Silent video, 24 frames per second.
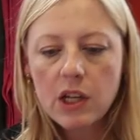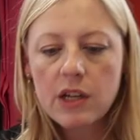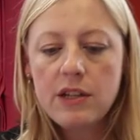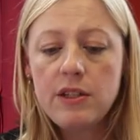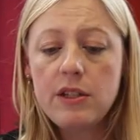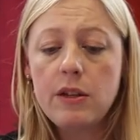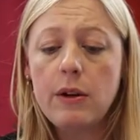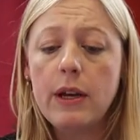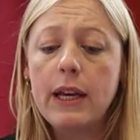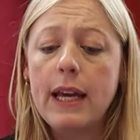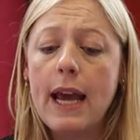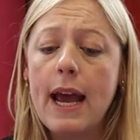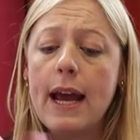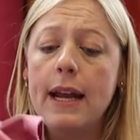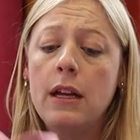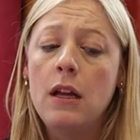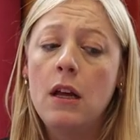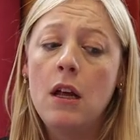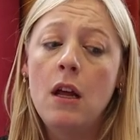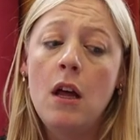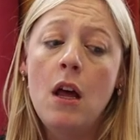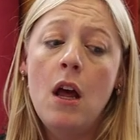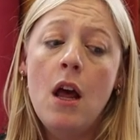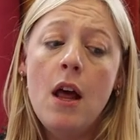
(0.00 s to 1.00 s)
So
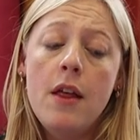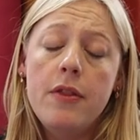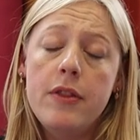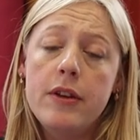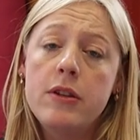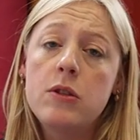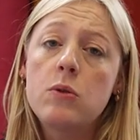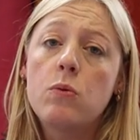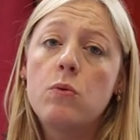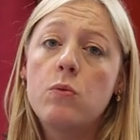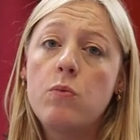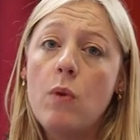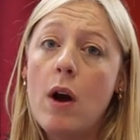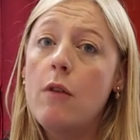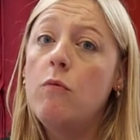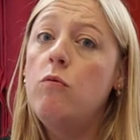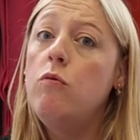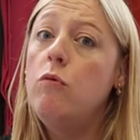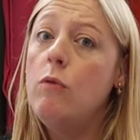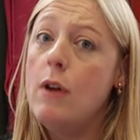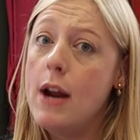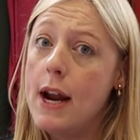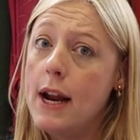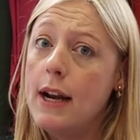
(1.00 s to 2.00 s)
again, this would work
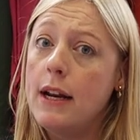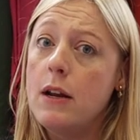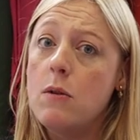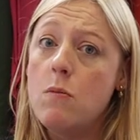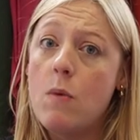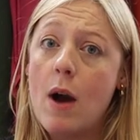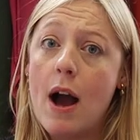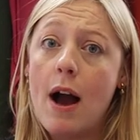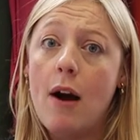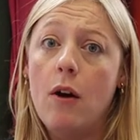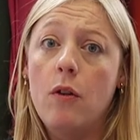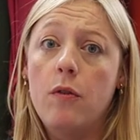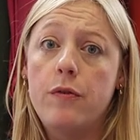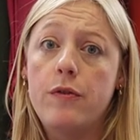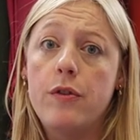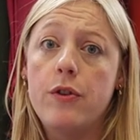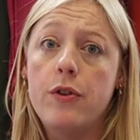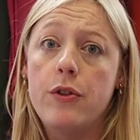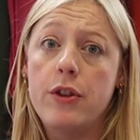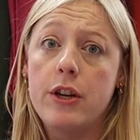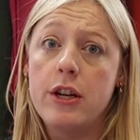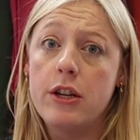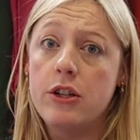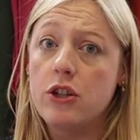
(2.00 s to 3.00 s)
really well
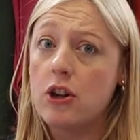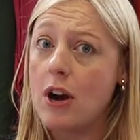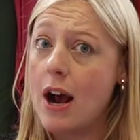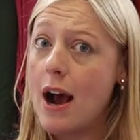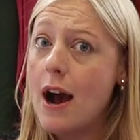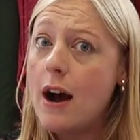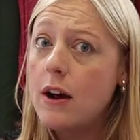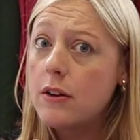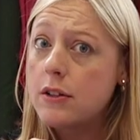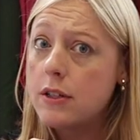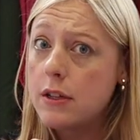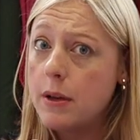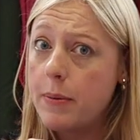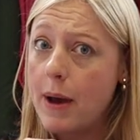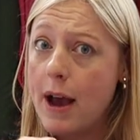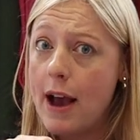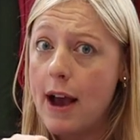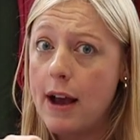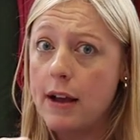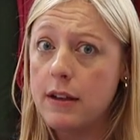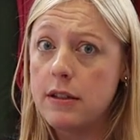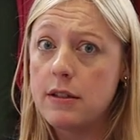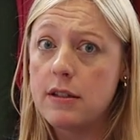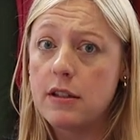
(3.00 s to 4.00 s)
for the trouser
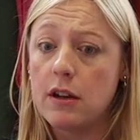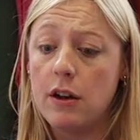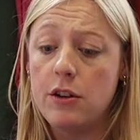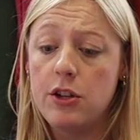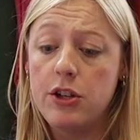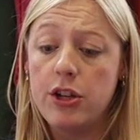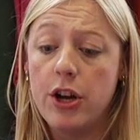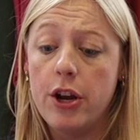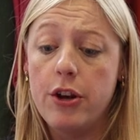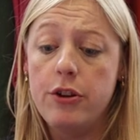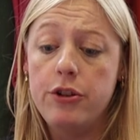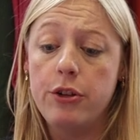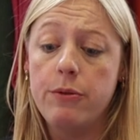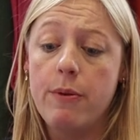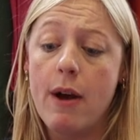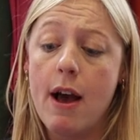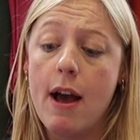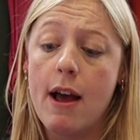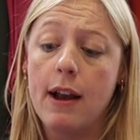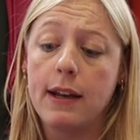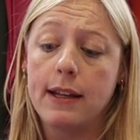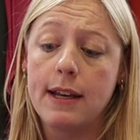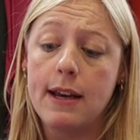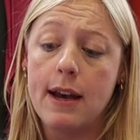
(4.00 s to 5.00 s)
patterns I showed you
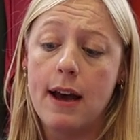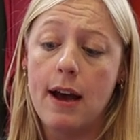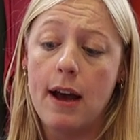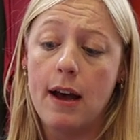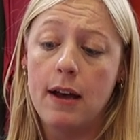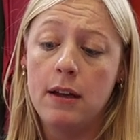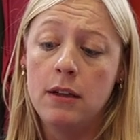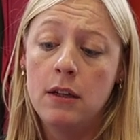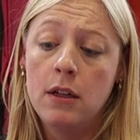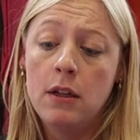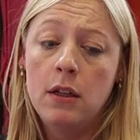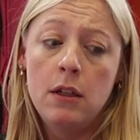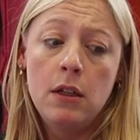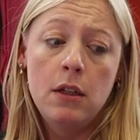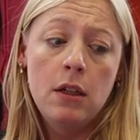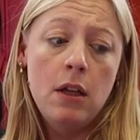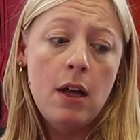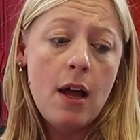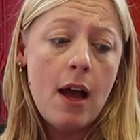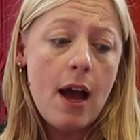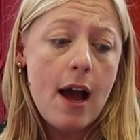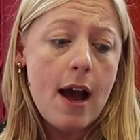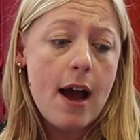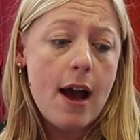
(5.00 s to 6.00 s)
earlier,
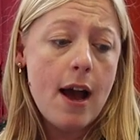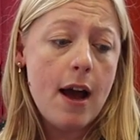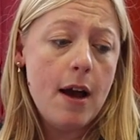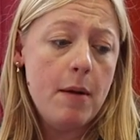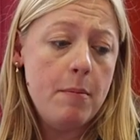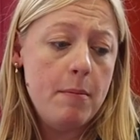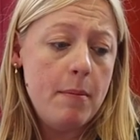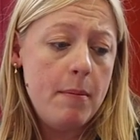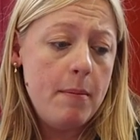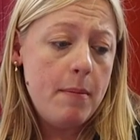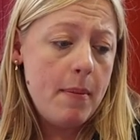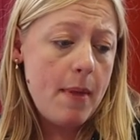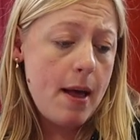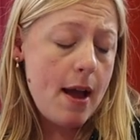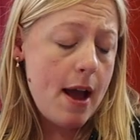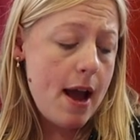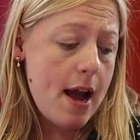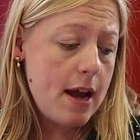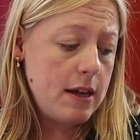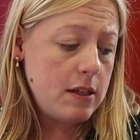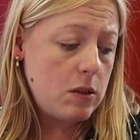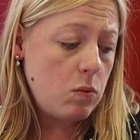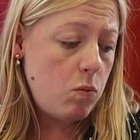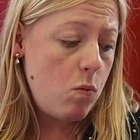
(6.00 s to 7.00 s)

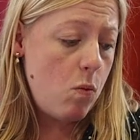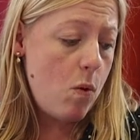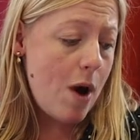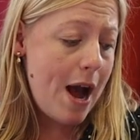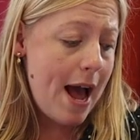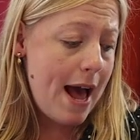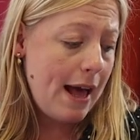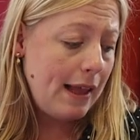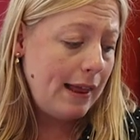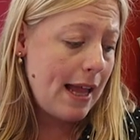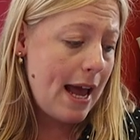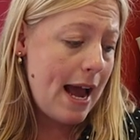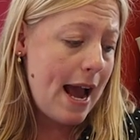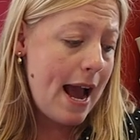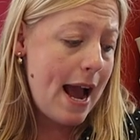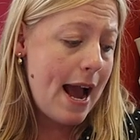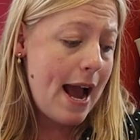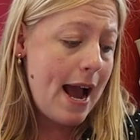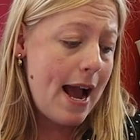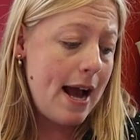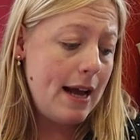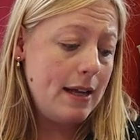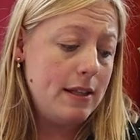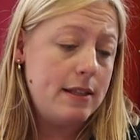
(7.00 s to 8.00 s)
as well
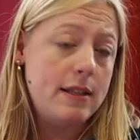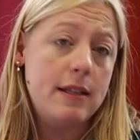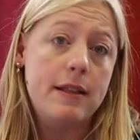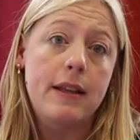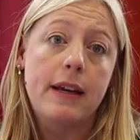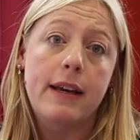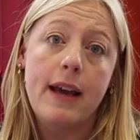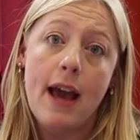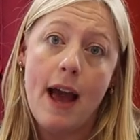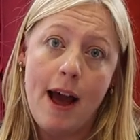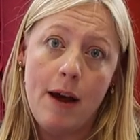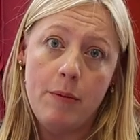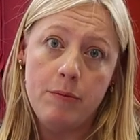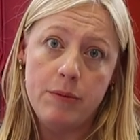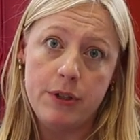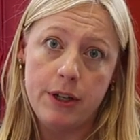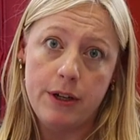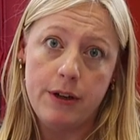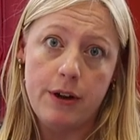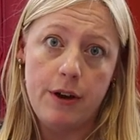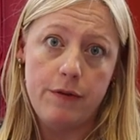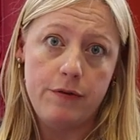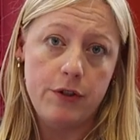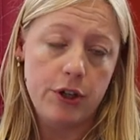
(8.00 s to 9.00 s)
as the
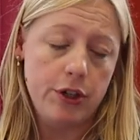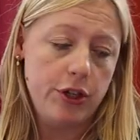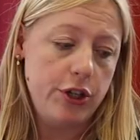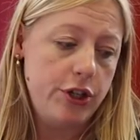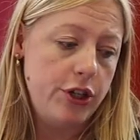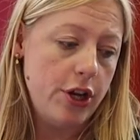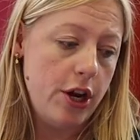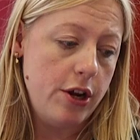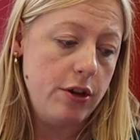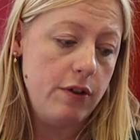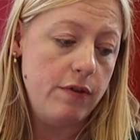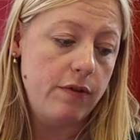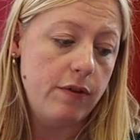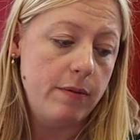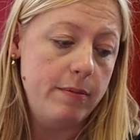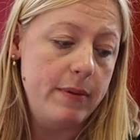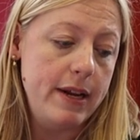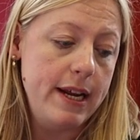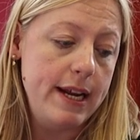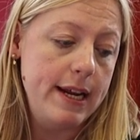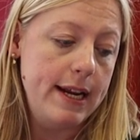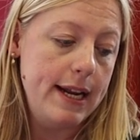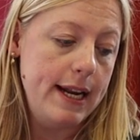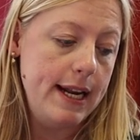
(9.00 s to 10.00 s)
Camden I've just shown you from
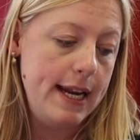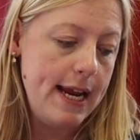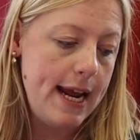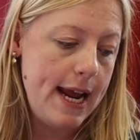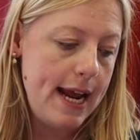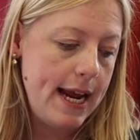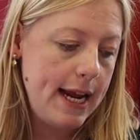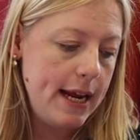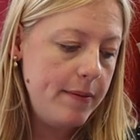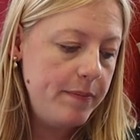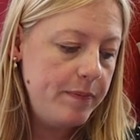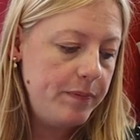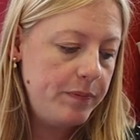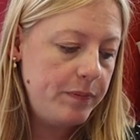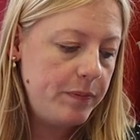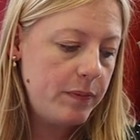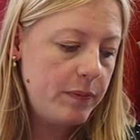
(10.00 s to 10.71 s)
Nina Lee.